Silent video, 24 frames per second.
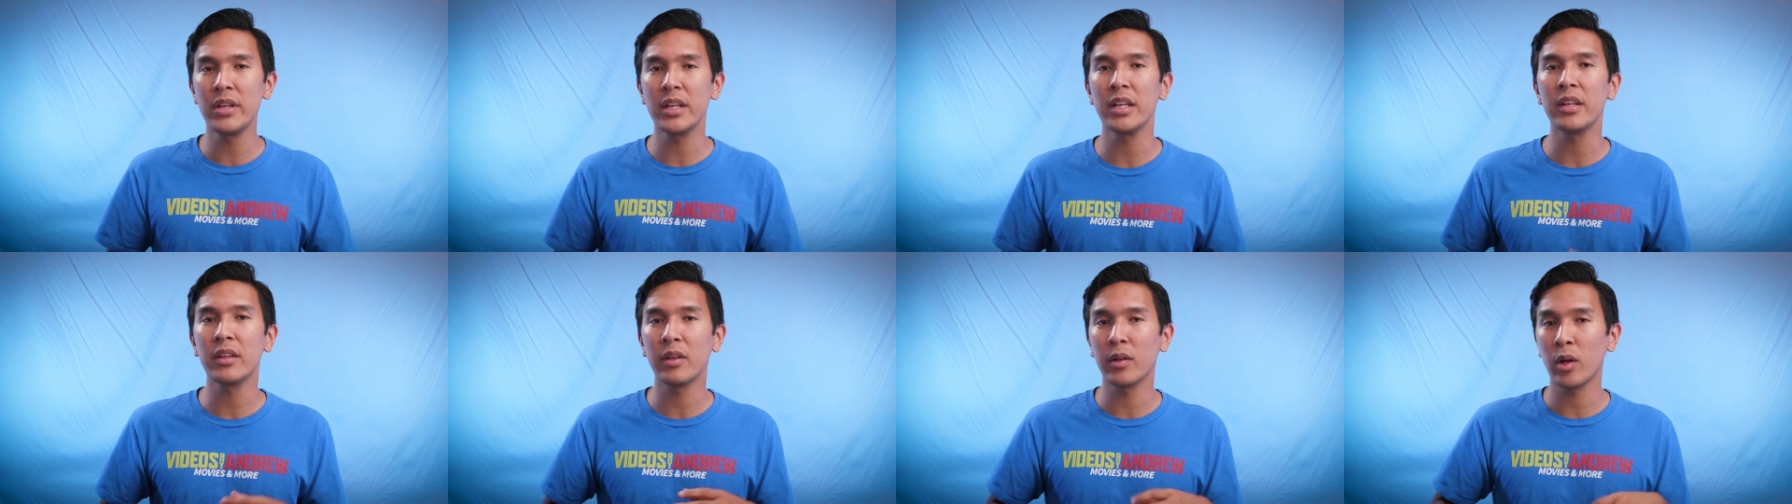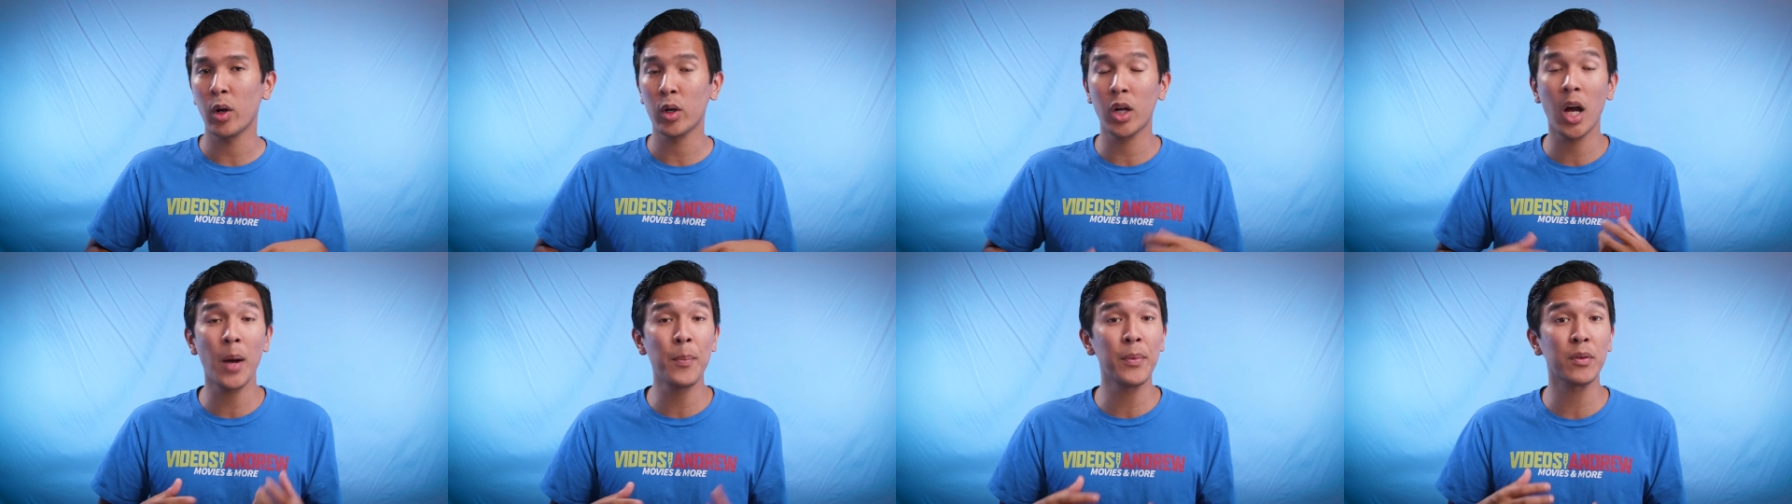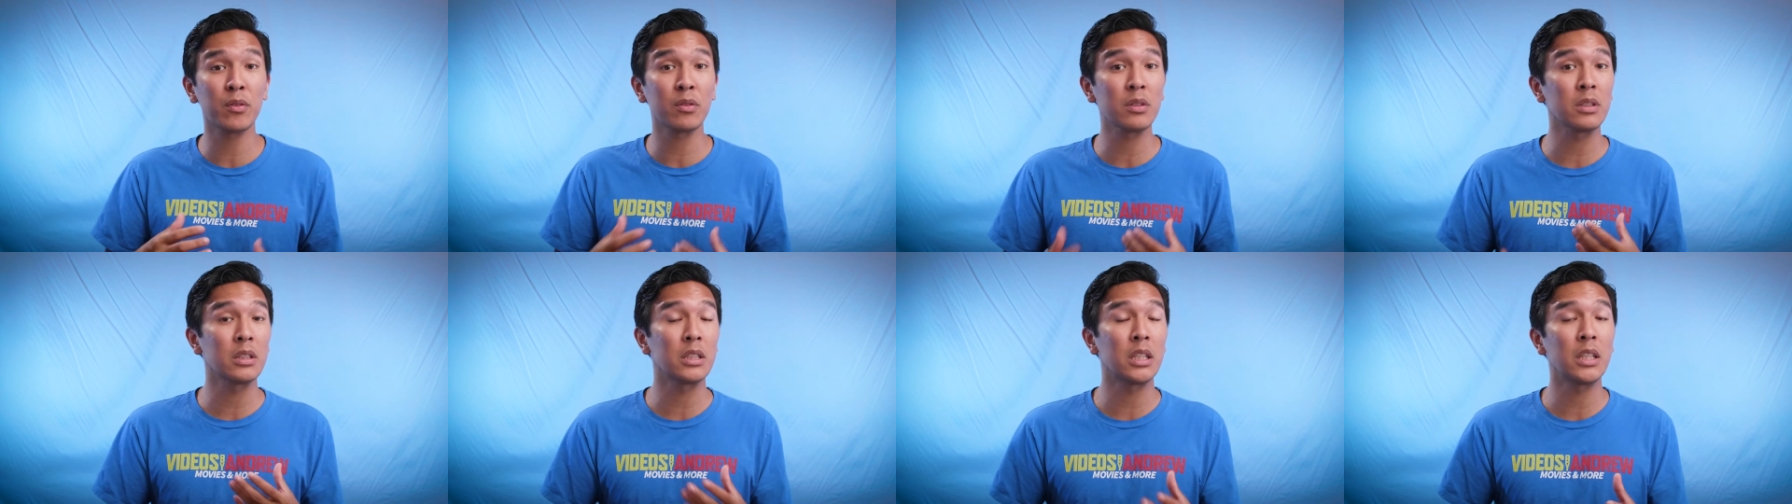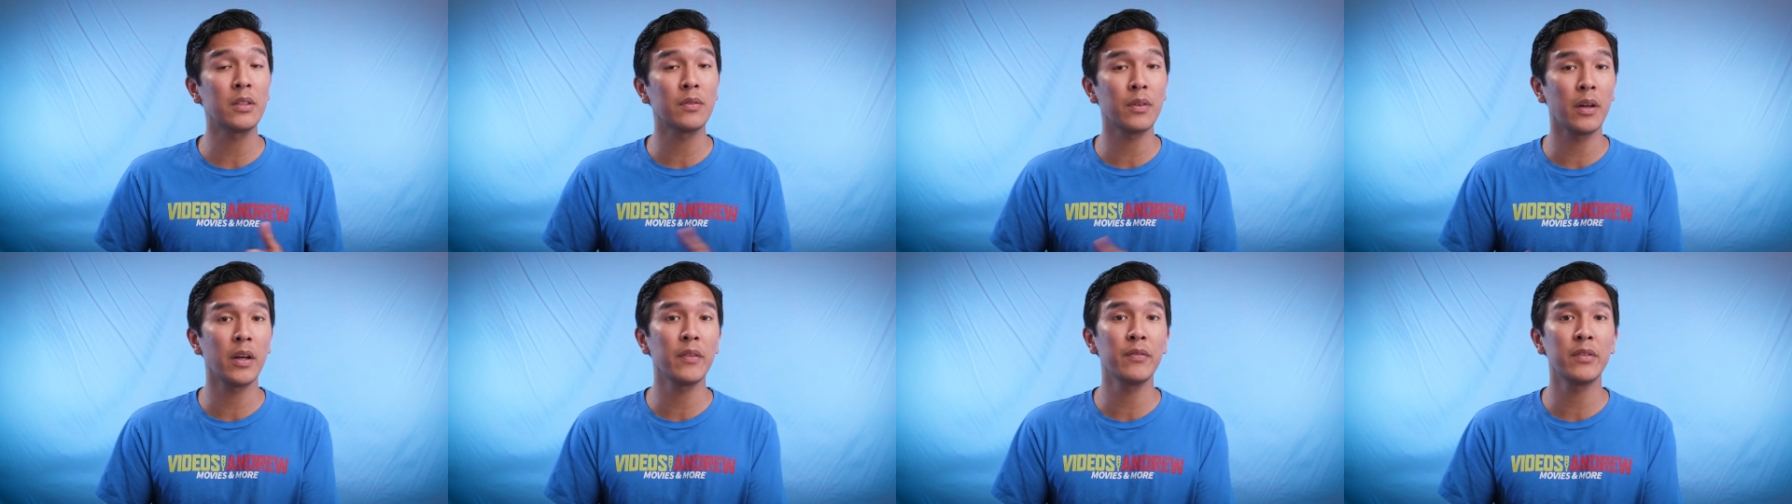the comic
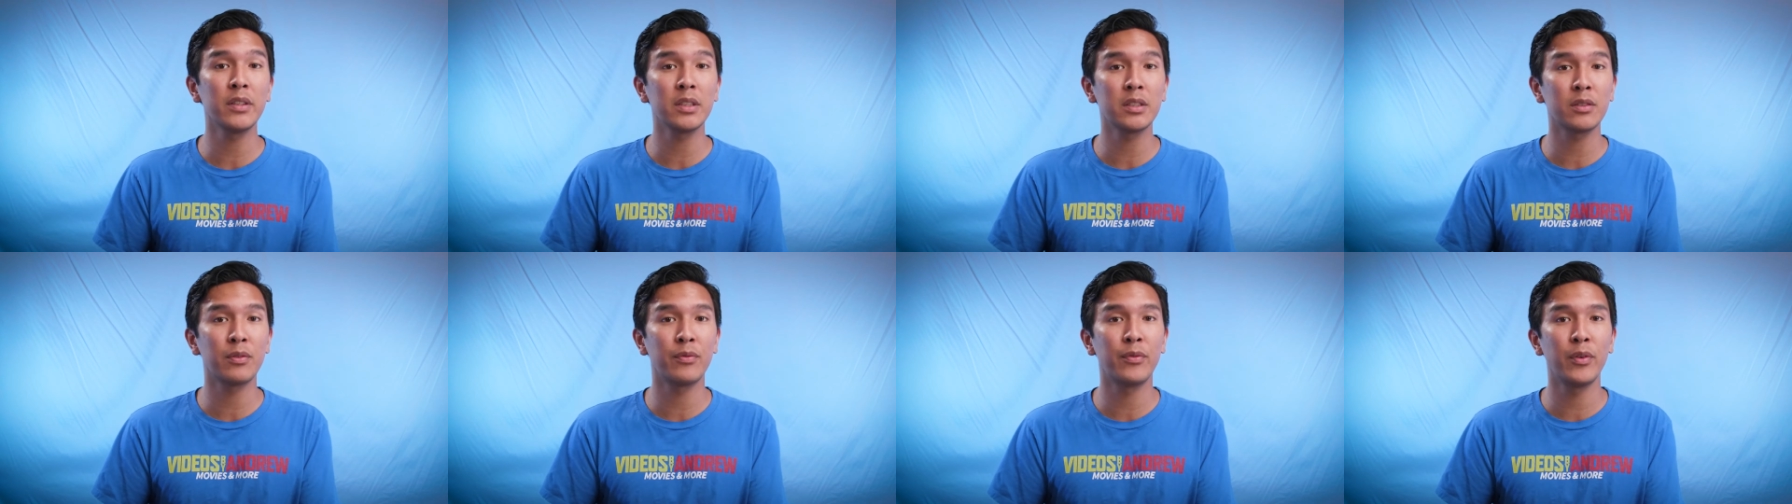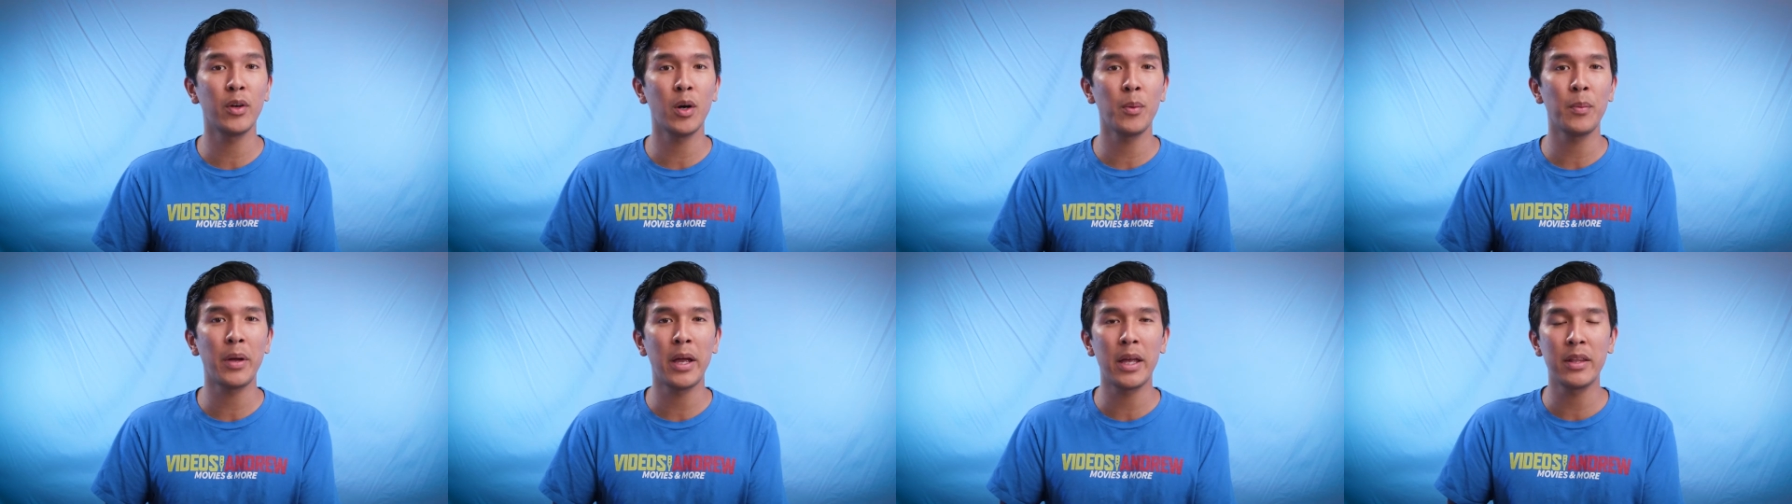relief of this film,